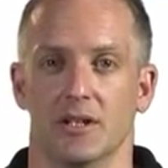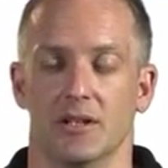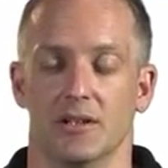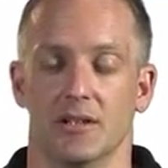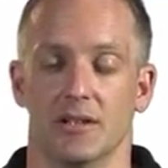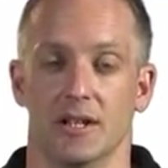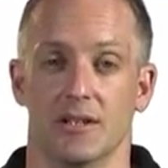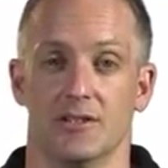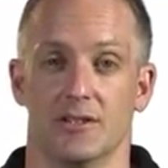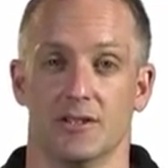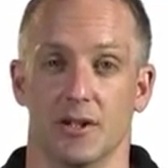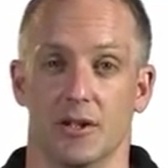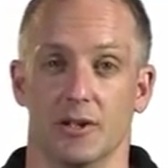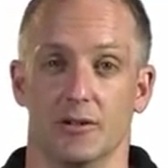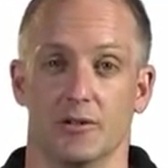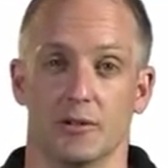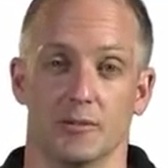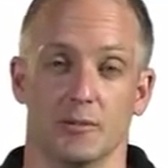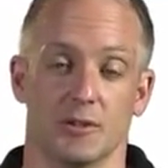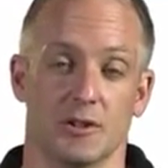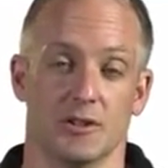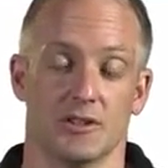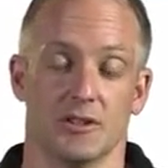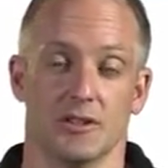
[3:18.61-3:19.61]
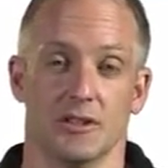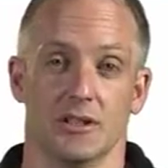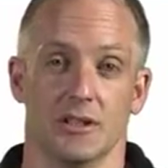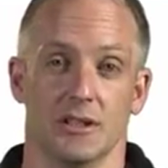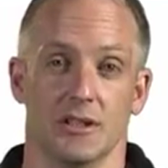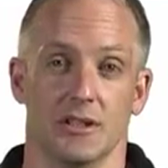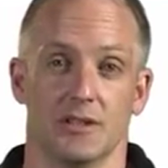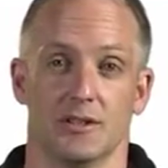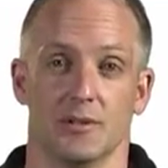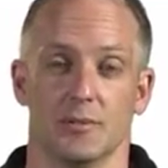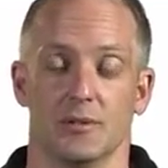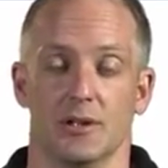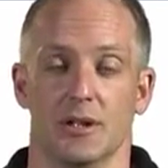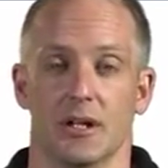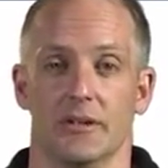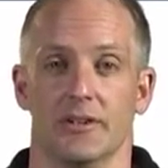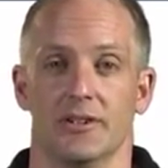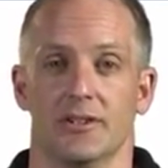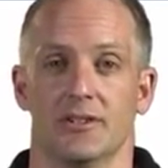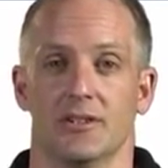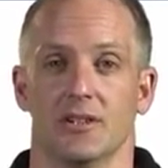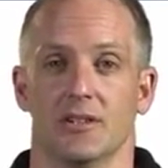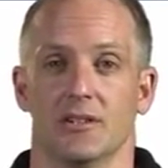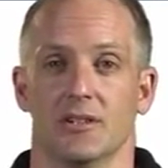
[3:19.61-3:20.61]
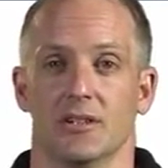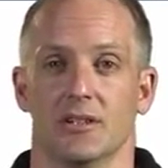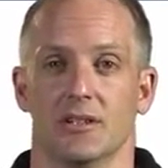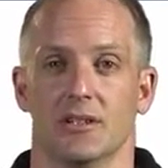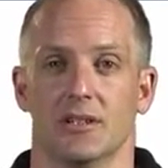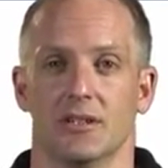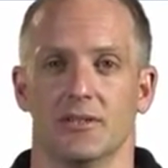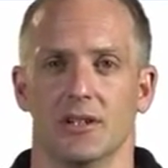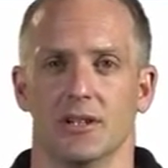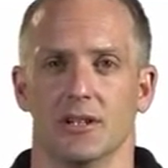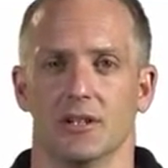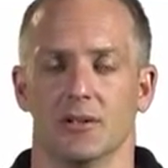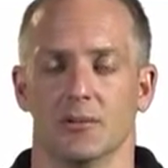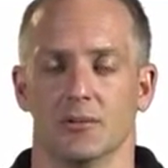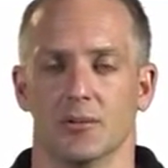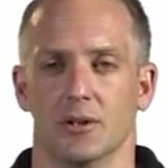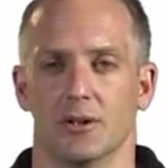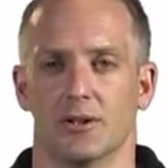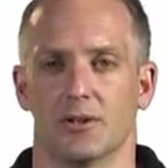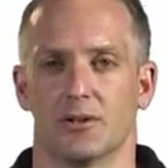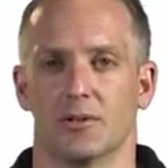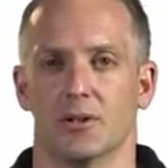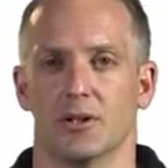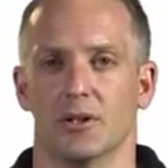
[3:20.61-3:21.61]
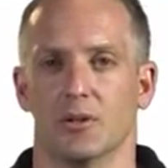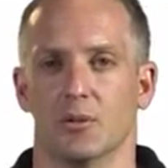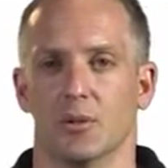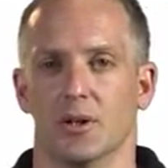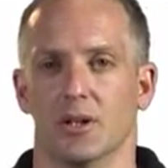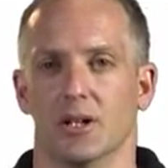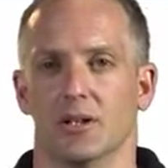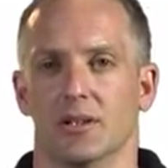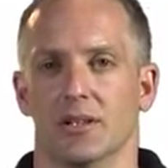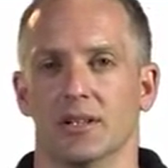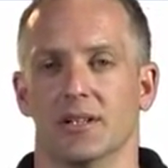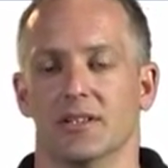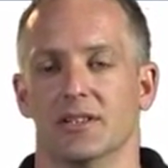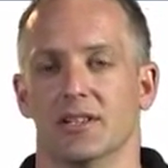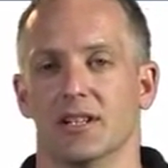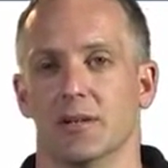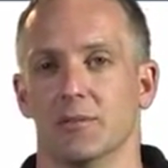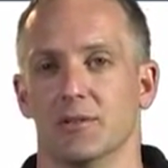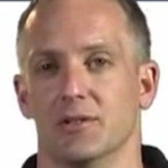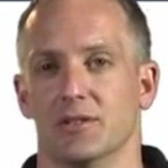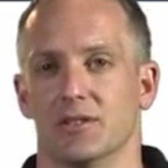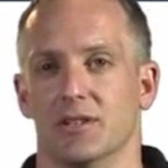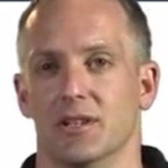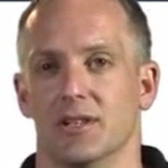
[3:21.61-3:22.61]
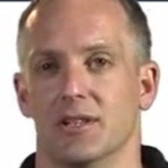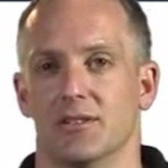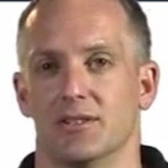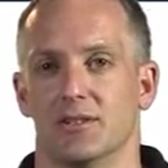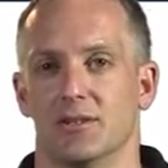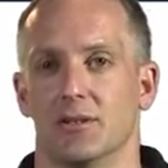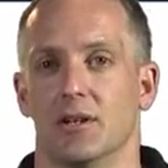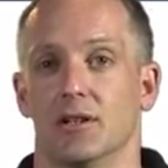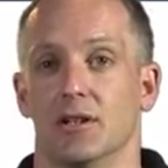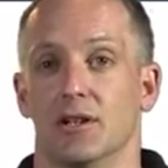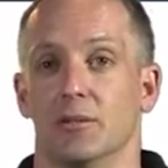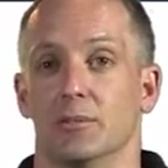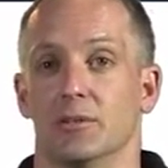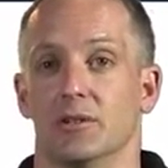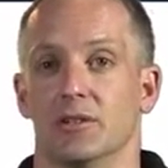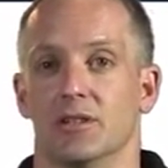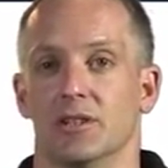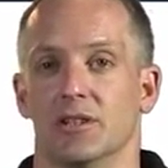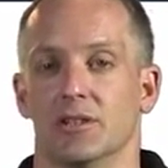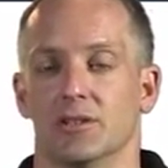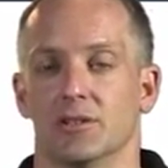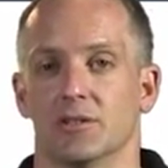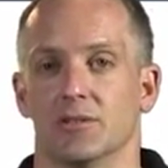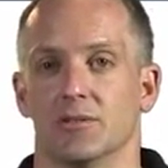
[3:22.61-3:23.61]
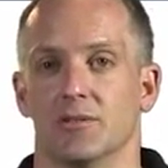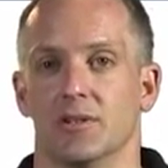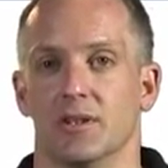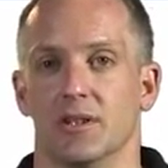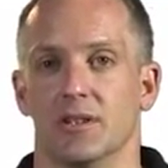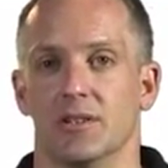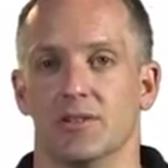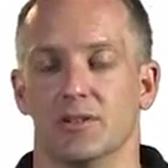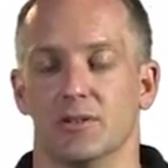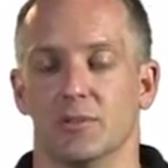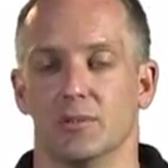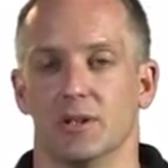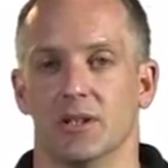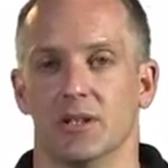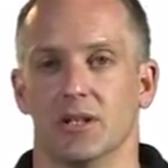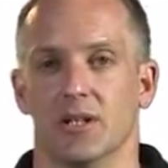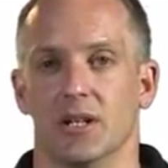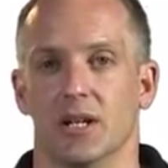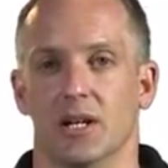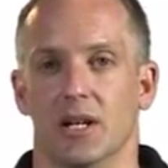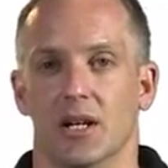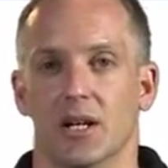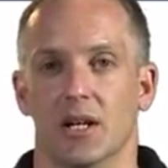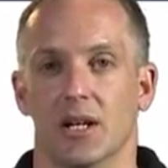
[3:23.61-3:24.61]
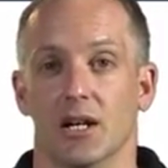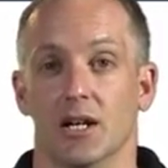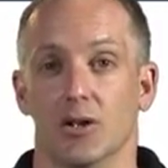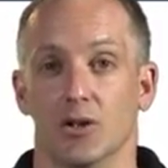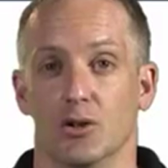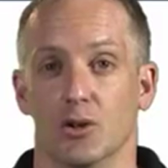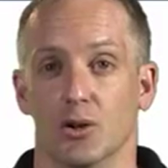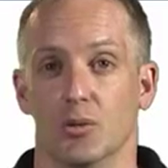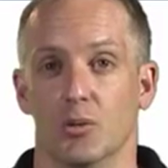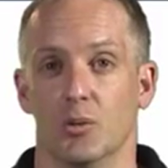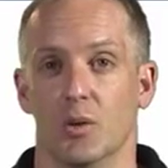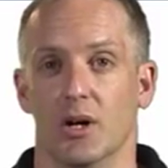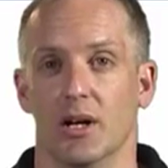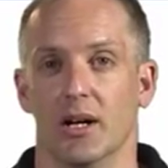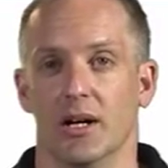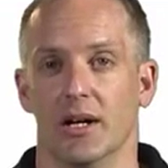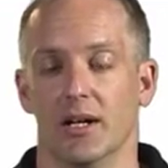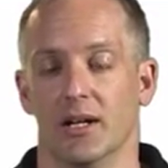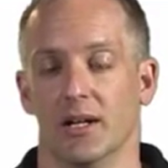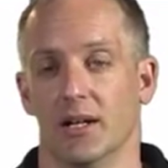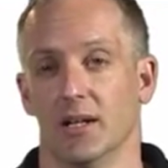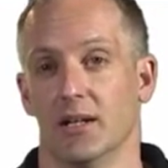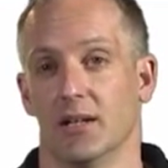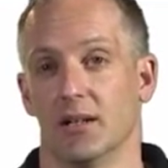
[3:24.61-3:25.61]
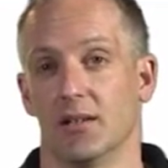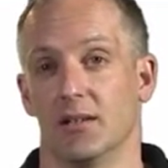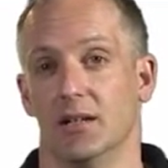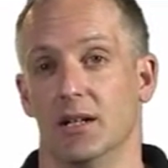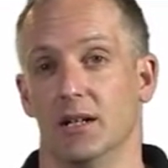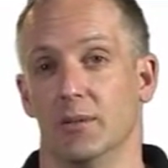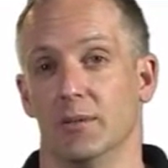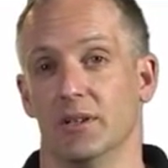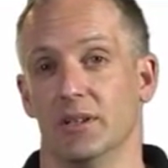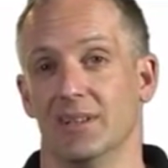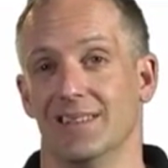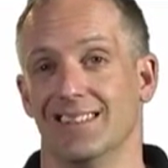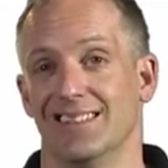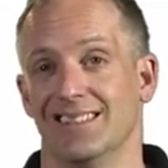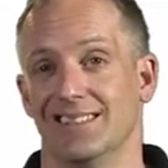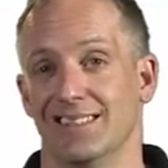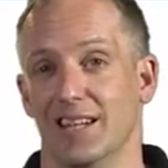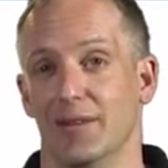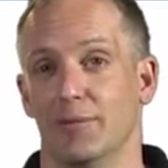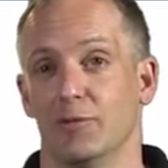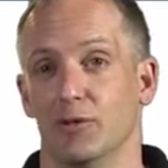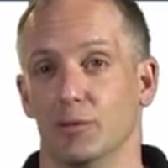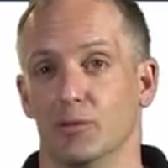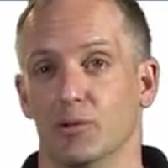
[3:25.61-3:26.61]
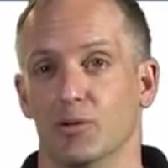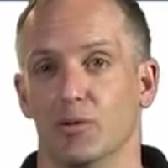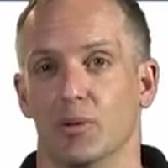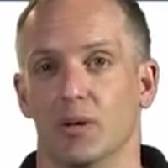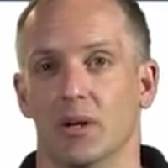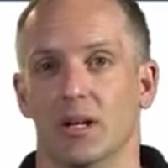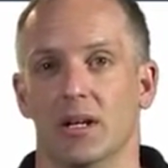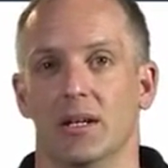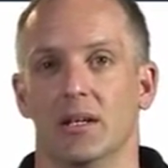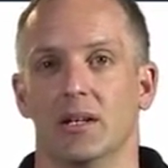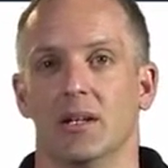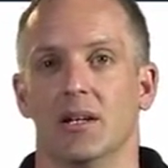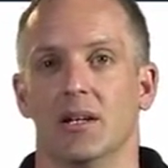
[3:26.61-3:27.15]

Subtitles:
That's sold commercially, and it's a private sector activity, and it works quite well, and it demonstrates quite a lot of potential for this to be a good way and a climate adaptable way